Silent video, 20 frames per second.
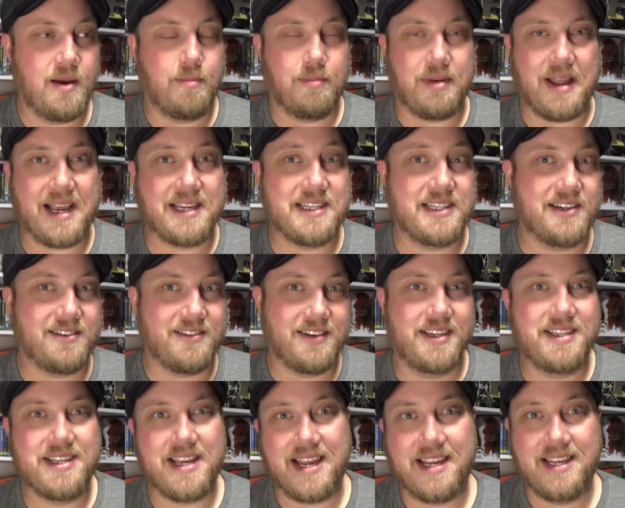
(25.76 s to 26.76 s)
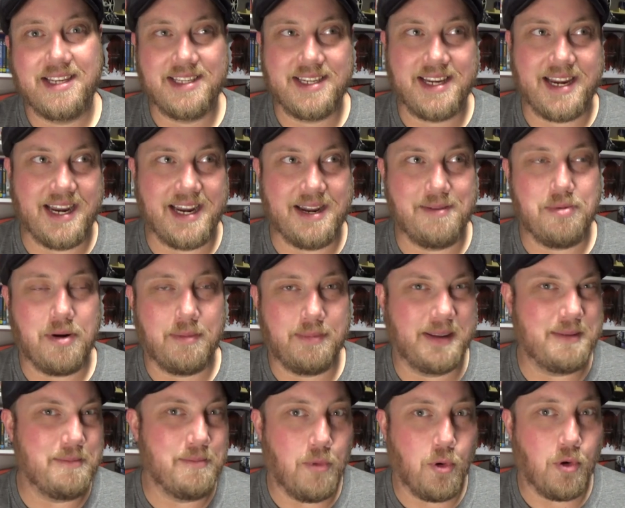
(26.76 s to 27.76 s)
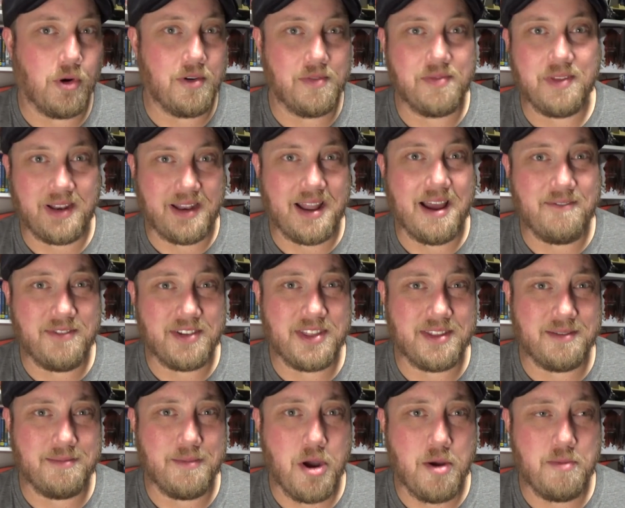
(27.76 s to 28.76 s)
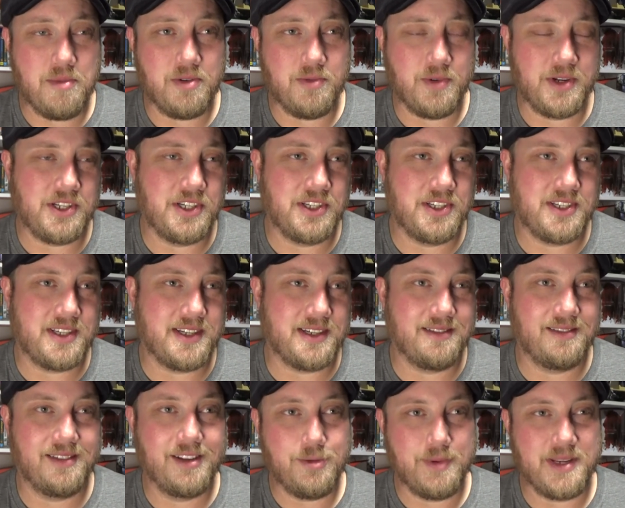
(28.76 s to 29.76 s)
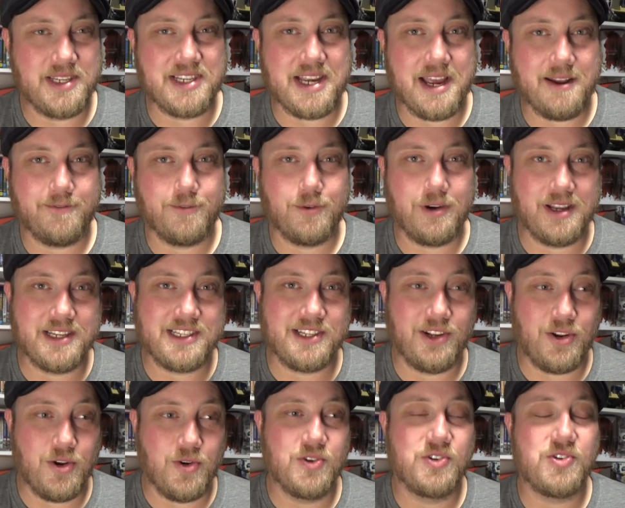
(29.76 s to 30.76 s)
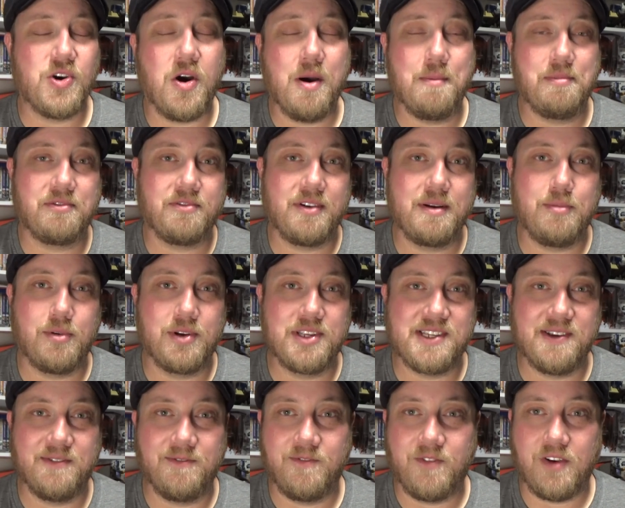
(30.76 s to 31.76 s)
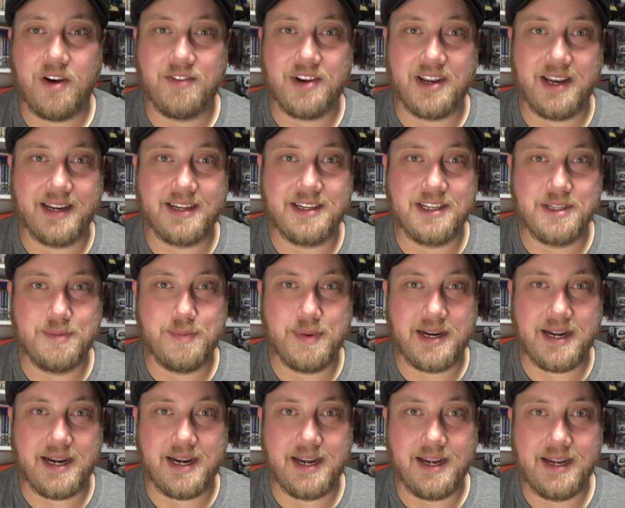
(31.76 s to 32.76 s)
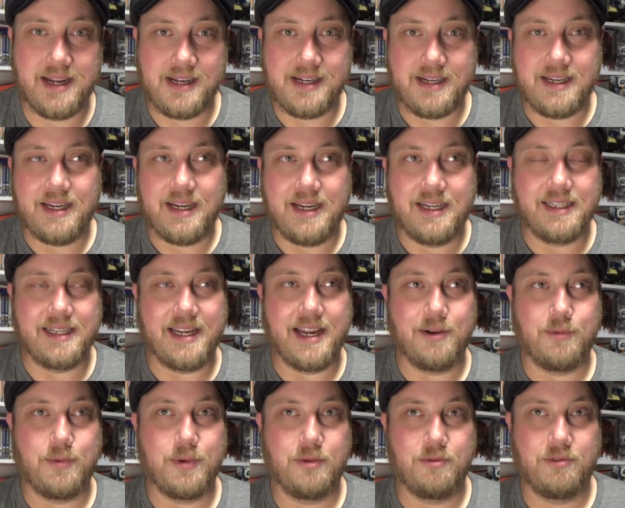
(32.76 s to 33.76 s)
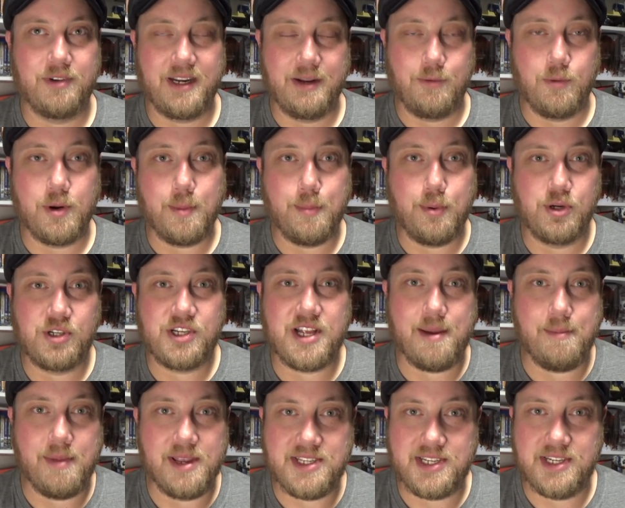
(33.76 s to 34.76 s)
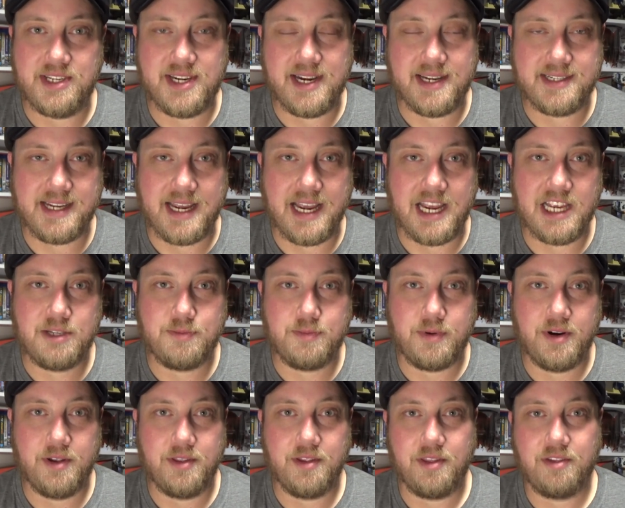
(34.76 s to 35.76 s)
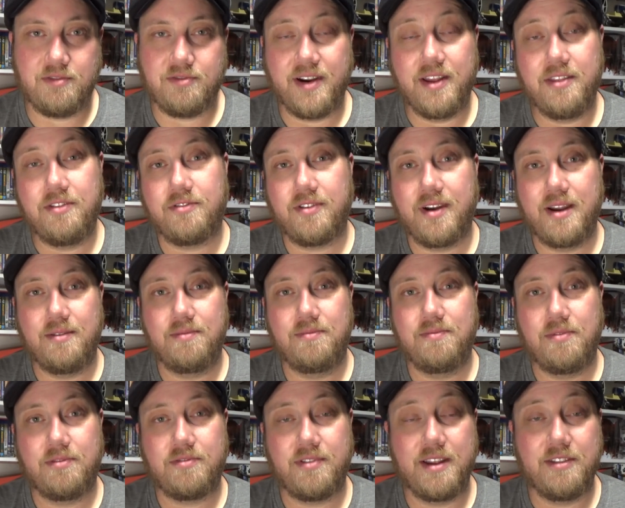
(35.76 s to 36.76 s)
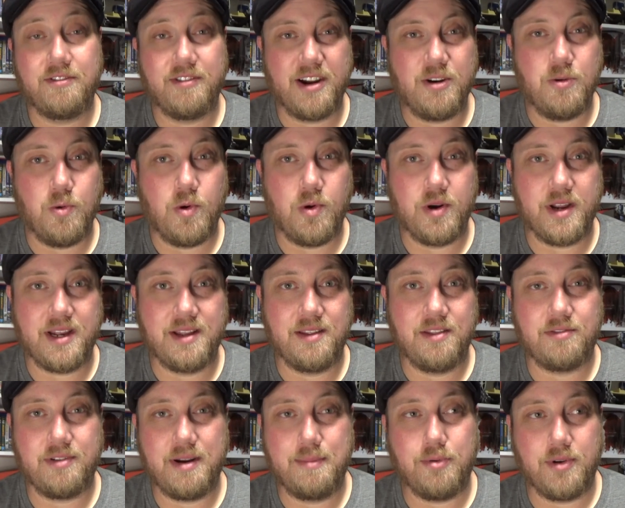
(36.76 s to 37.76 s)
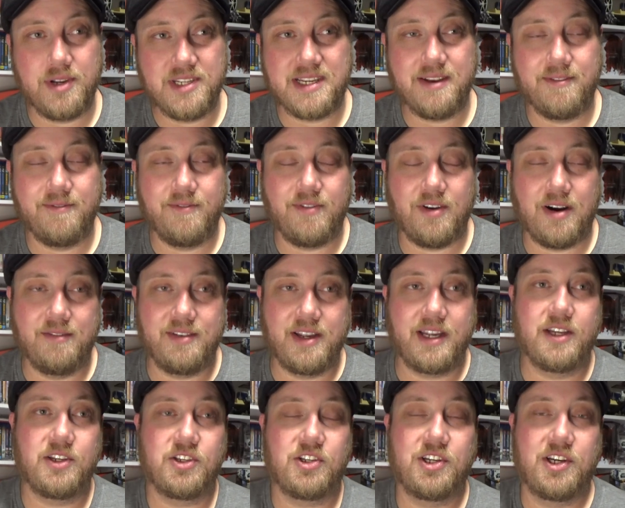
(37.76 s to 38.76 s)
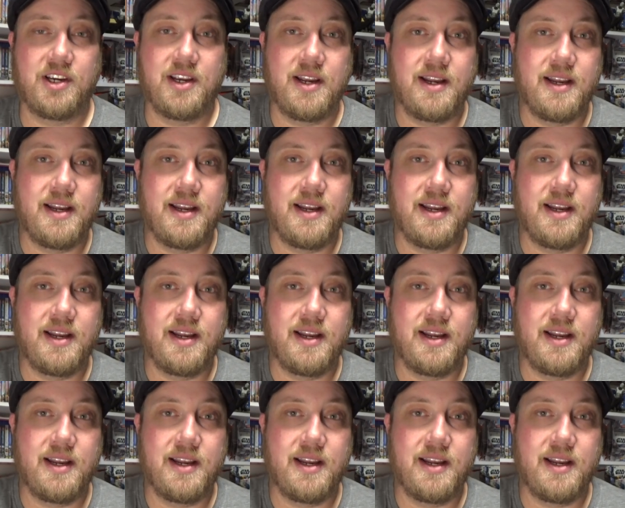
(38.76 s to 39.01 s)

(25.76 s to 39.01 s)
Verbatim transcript: Black Series is getting probably more of the love at the moment, which is a little bit sad for all us long-time 3.75 collectors, but uh, yeah, we really want to push that message out to Hasbro that three and three, three and three quarter, 3.75 inch